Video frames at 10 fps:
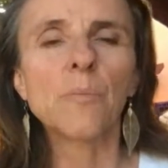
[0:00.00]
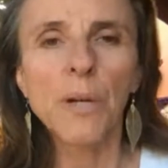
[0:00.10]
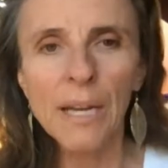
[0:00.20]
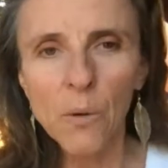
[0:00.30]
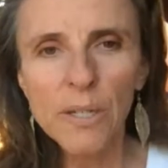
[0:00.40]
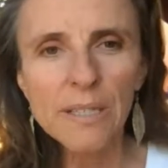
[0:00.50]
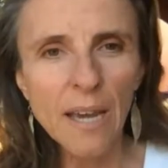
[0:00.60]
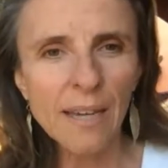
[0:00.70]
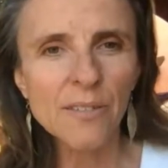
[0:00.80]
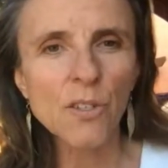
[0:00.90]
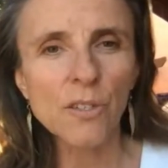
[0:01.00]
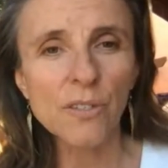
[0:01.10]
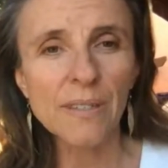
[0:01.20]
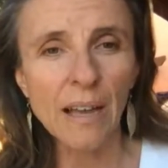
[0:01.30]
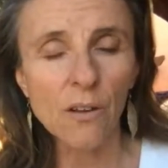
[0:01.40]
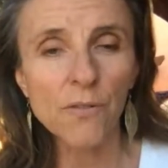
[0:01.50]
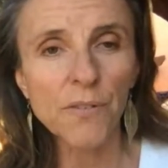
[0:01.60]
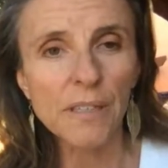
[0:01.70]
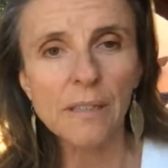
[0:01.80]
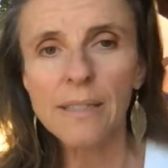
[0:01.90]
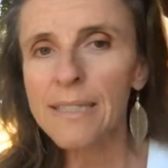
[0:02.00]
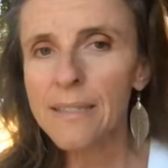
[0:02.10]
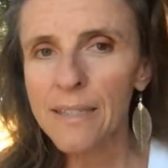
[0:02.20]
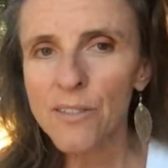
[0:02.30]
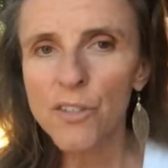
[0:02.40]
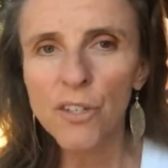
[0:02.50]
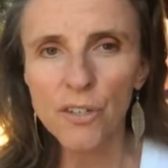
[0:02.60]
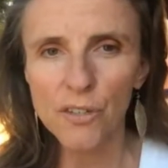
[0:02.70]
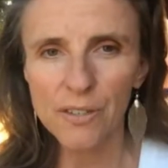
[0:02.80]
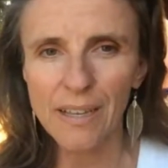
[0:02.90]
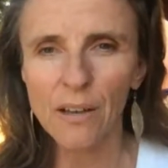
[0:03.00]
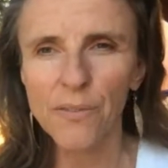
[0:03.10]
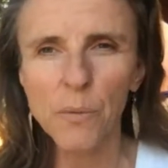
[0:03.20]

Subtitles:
prioritize yourself, listen to yourself.